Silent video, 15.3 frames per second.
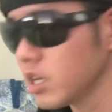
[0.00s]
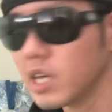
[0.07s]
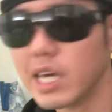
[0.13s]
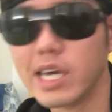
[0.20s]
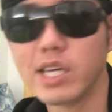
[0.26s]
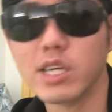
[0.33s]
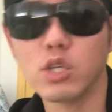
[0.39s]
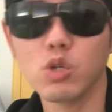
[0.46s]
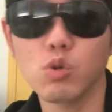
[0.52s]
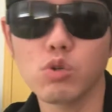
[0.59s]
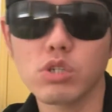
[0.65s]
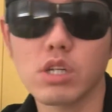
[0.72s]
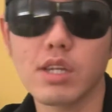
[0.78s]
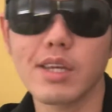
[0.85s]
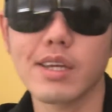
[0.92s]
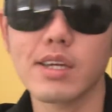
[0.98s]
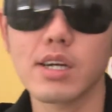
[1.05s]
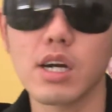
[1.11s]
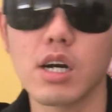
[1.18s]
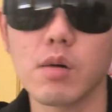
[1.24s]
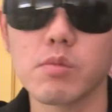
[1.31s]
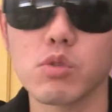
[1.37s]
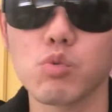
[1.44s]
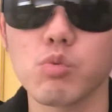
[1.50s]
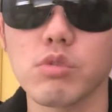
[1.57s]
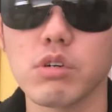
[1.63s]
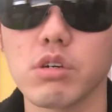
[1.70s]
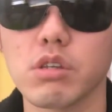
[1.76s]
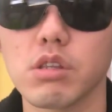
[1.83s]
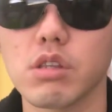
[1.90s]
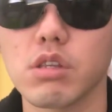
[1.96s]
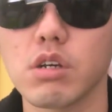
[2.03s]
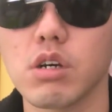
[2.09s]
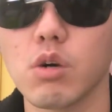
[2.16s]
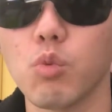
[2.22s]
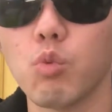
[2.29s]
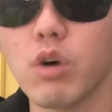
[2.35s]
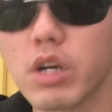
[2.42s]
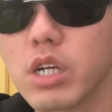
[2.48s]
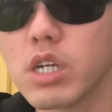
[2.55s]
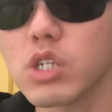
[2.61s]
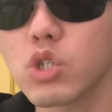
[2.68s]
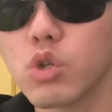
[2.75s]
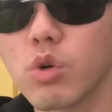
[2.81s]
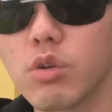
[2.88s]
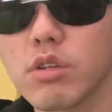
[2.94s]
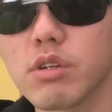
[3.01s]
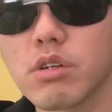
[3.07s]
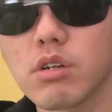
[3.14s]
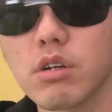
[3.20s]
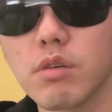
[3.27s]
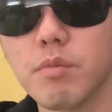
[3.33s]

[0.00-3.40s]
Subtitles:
It usually comes with one controller,